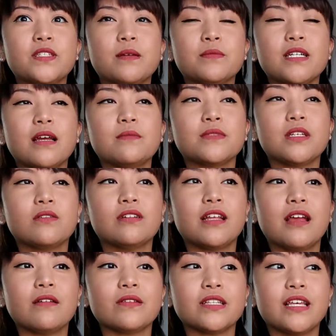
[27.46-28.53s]
sometimes I
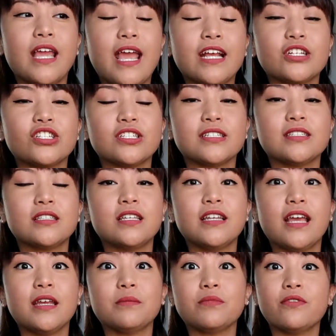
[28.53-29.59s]
would get really anxious the
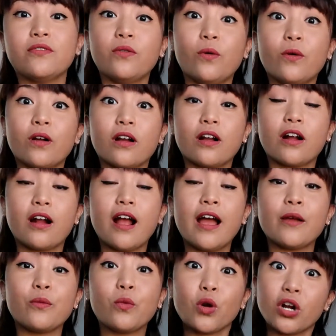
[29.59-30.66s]
night before
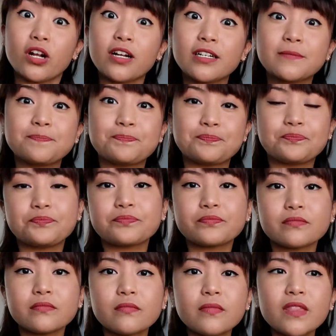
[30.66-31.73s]
I work
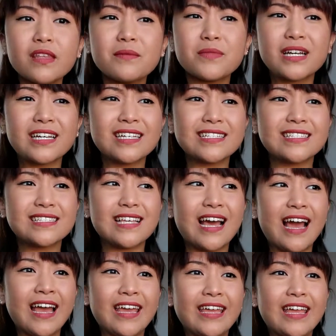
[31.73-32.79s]
because
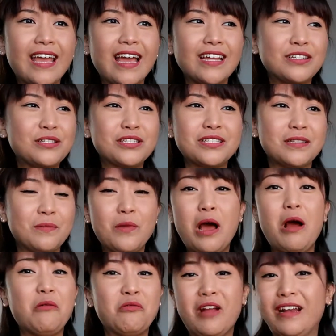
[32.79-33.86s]
I just am
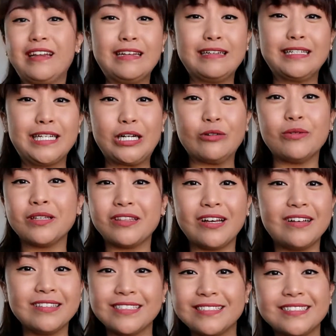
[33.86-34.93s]
not ready to deal with
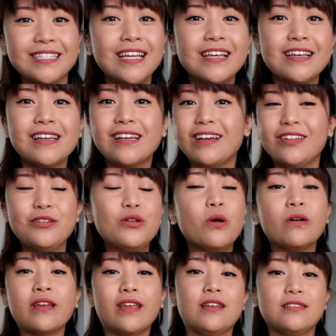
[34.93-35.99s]
all this
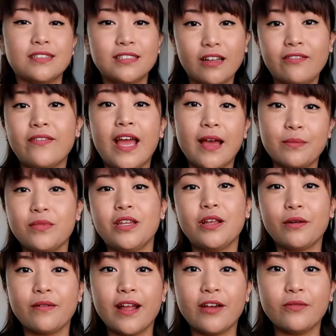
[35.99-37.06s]
annoying stuff
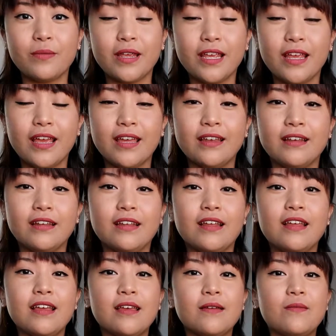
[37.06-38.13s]
happening around me
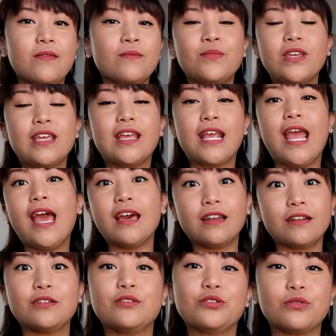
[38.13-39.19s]
and being
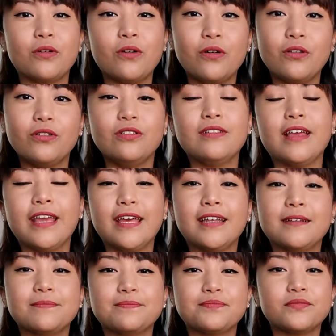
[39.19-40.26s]
out of control
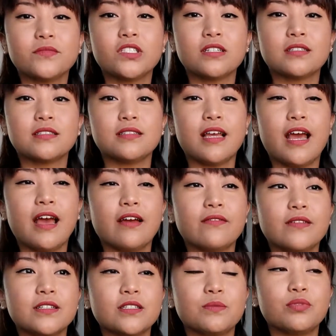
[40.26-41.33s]
and just
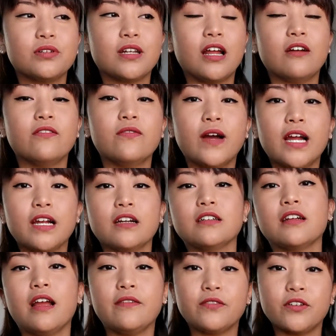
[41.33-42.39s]
having to put out
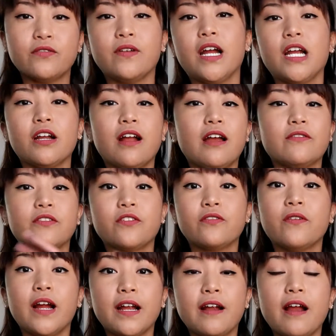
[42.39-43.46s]
fire after fire after
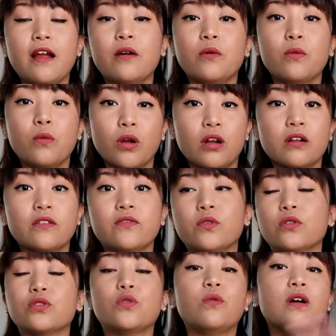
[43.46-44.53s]
fire at work
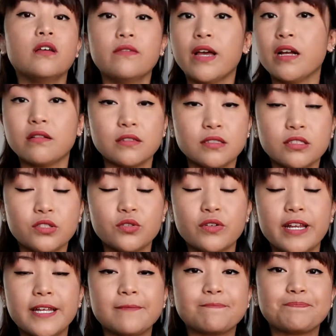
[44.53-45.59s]
for 12 hours
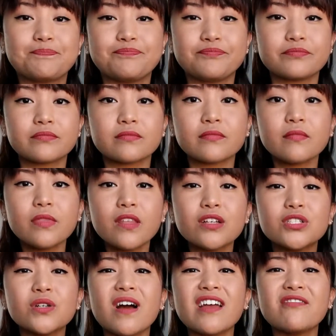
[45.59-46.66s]
straight.
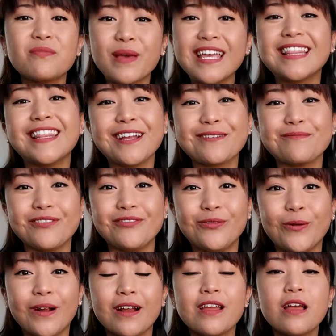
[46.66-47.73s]
So I've been there
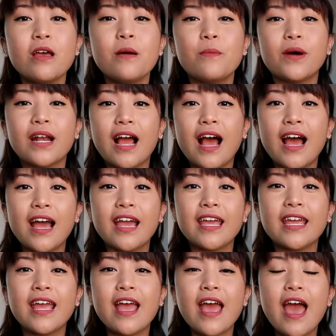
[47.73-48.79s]
before, but
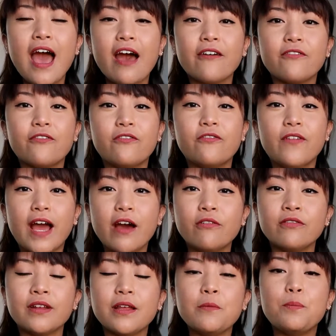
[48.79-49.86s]
I have
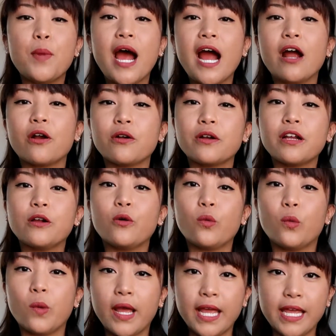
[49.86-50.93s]
found
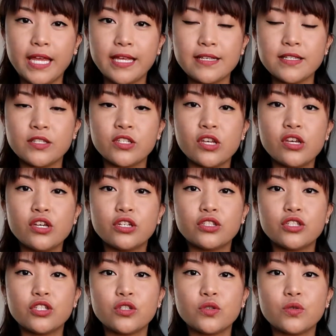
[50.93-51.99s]
empowering ways
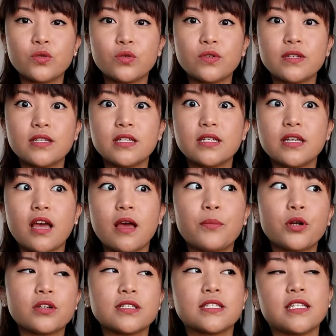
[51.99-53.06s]
to
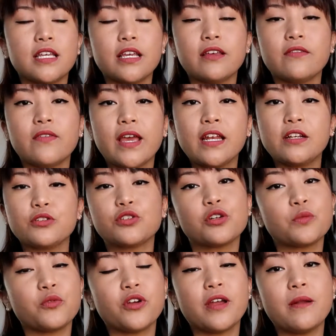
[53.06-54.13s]
perceive and
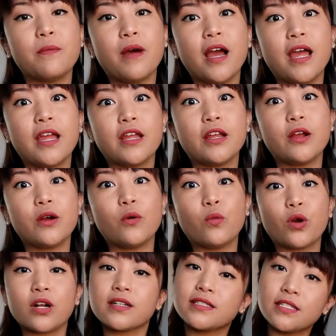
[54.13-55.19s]
interpret my
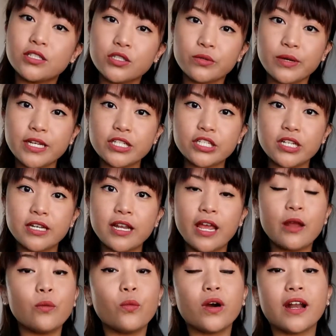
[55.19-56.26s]
work situation
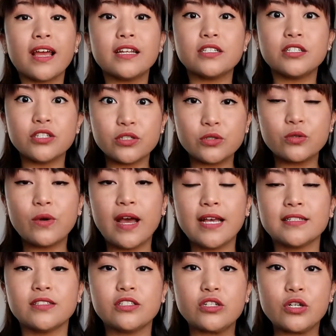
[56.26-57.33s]
and what I do
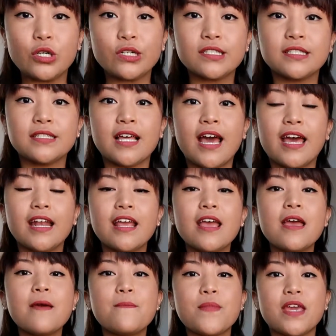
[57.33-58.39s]
as a nurse that
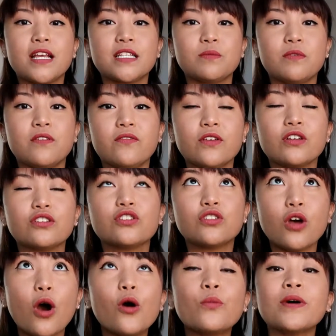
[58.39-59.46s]
makes me feel
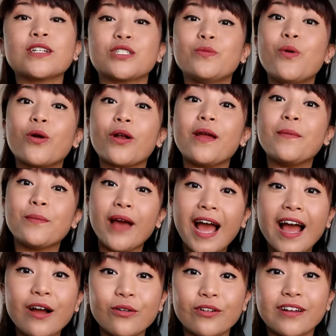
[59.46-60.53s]
so much more
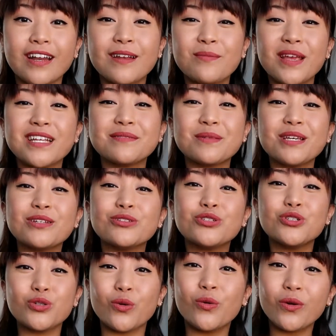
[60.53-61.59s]
empowered and makes me
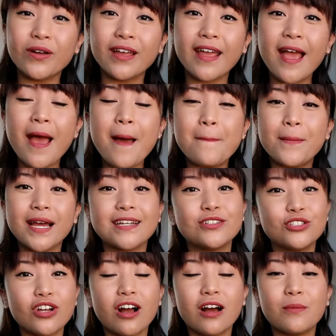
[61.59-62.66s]
enjoy my
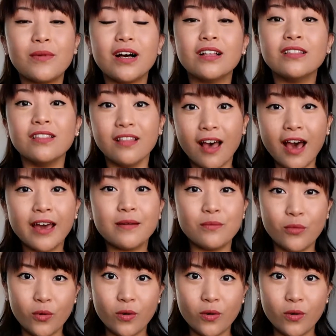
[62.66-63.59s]
job a lot